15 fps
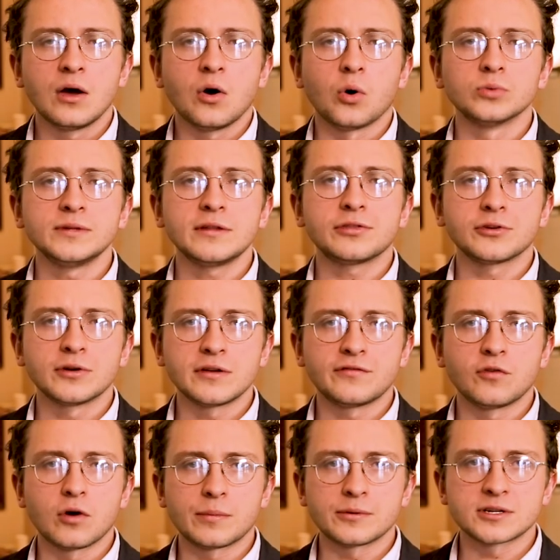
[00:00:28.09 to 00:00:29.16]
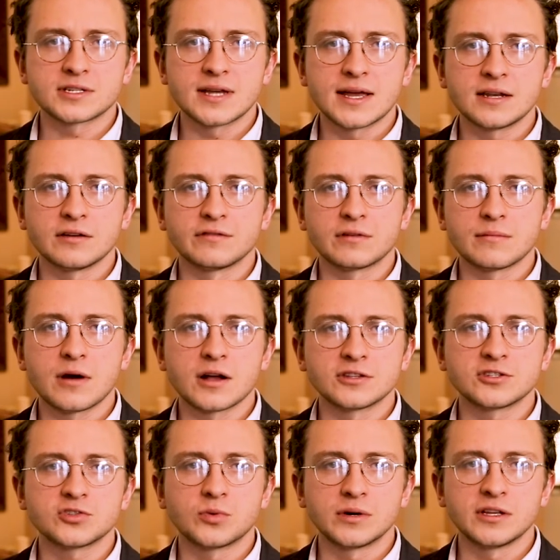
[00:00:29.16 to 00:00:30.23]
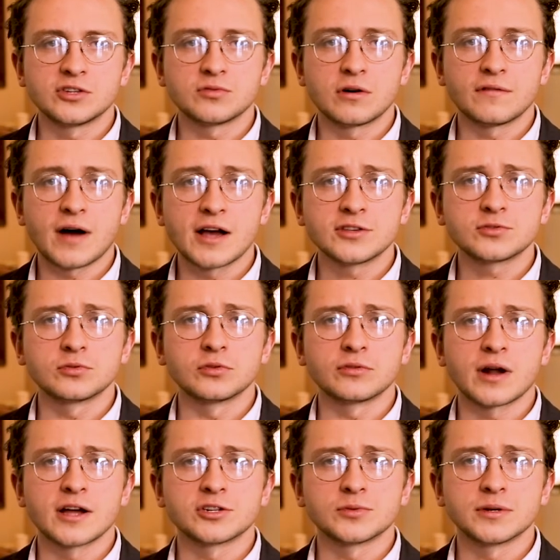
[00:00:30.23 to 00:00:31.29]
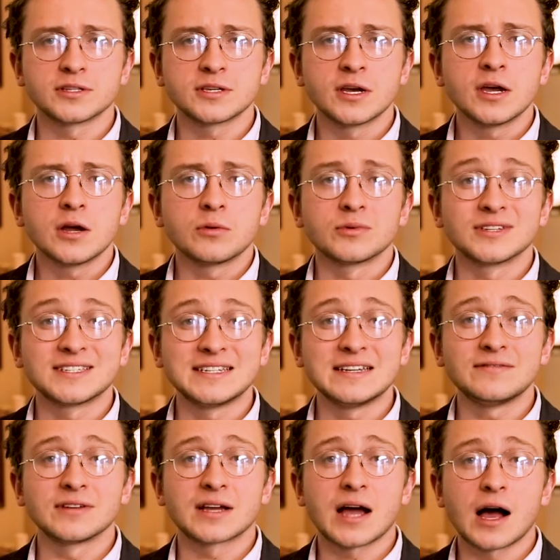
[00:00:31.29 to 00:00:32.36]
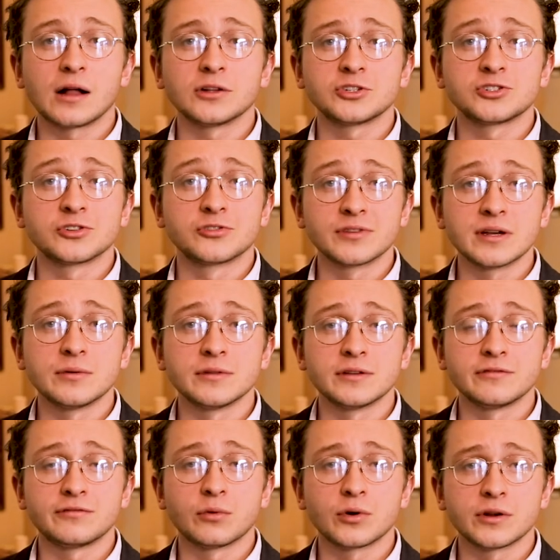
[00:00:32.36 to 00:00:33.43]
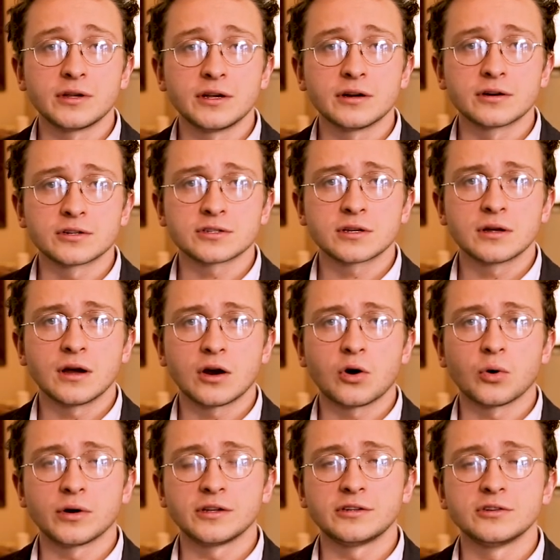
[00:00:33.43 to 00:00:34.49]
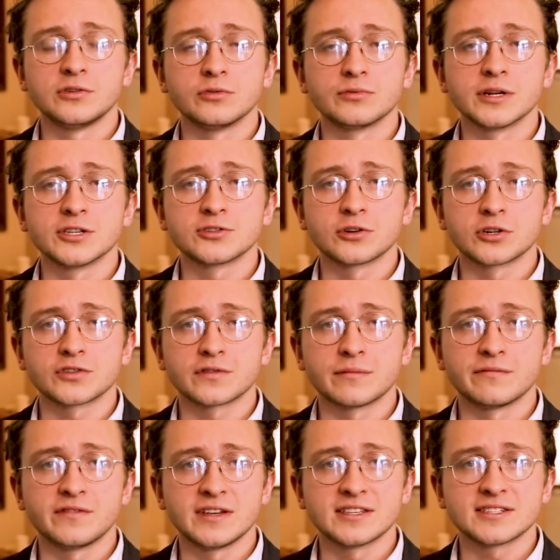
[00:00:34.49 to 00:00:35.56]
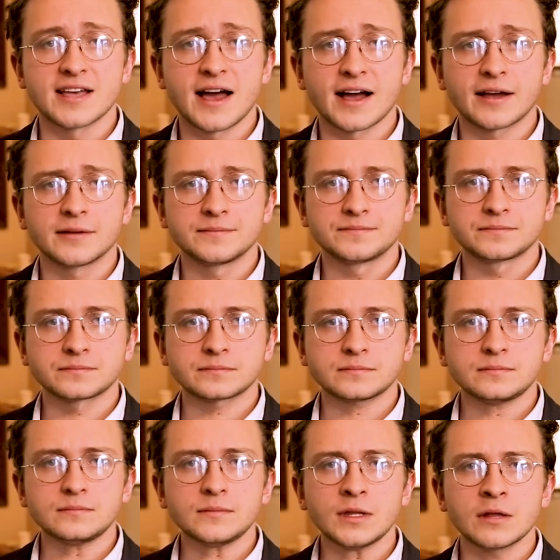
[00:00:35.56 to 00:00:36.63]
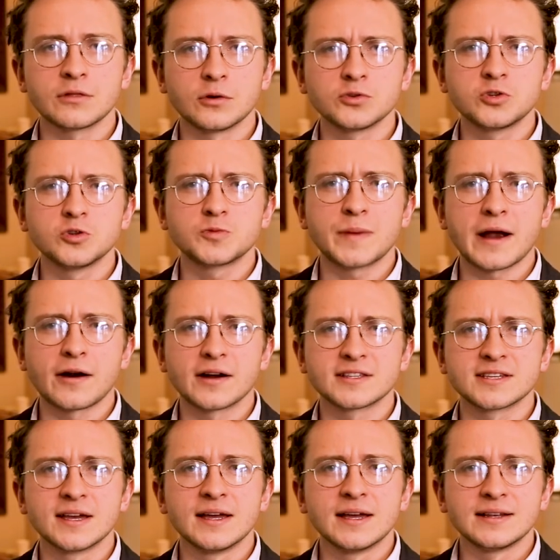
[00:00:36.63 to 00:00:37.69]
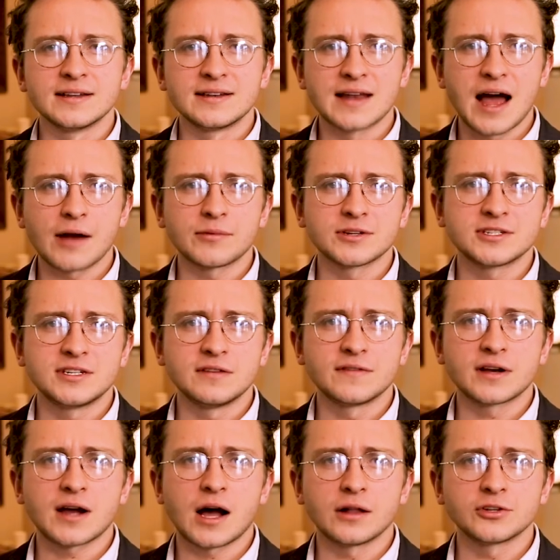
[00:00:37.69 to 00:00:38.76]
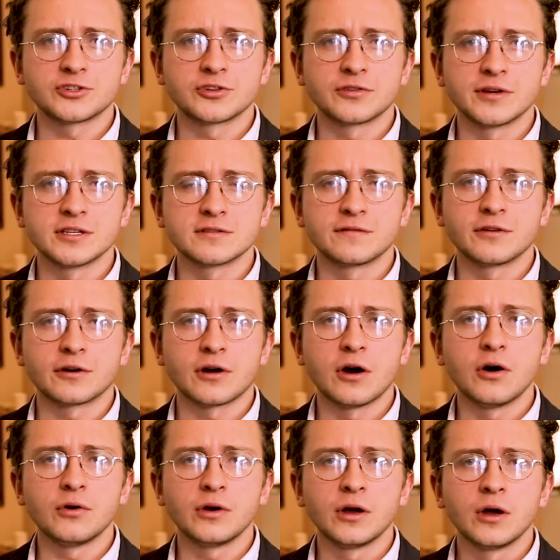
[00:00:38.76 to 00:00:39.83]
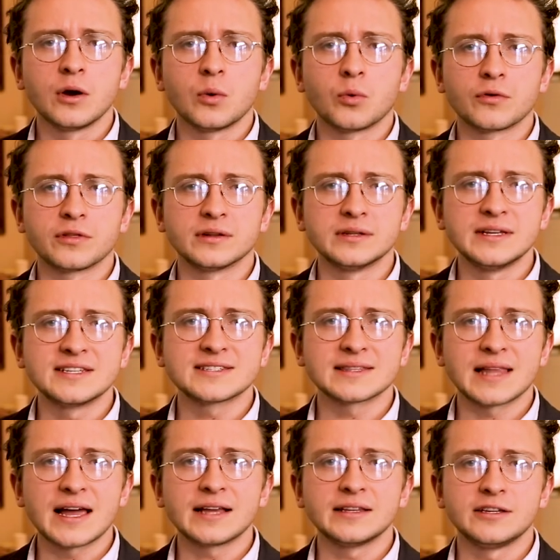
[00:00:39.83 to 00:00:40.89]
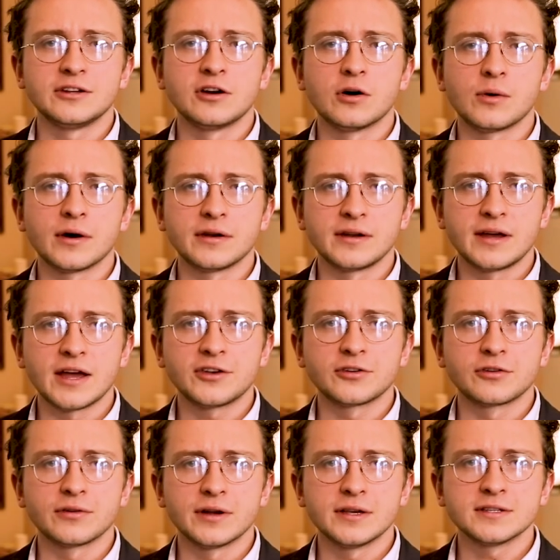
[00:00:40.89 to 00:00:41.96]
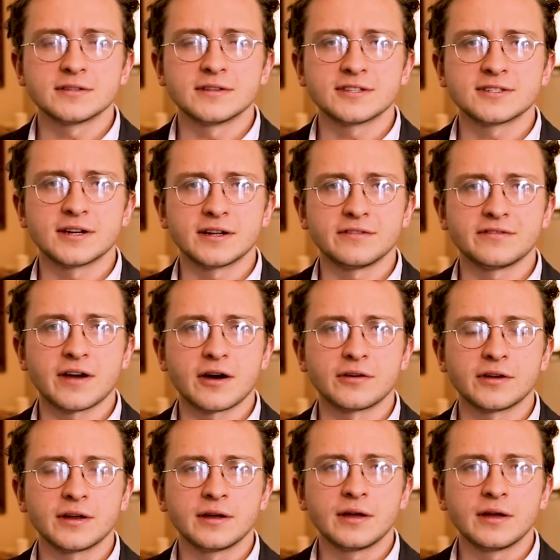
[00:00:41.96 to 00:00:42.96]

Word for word: Only 34% of Vermont's 2012 high school graduates received a college degree within four years, according to new research from VSAC. Those whose parents did not receive college degrees of their own were the least likely to go on to get degrees, the study found.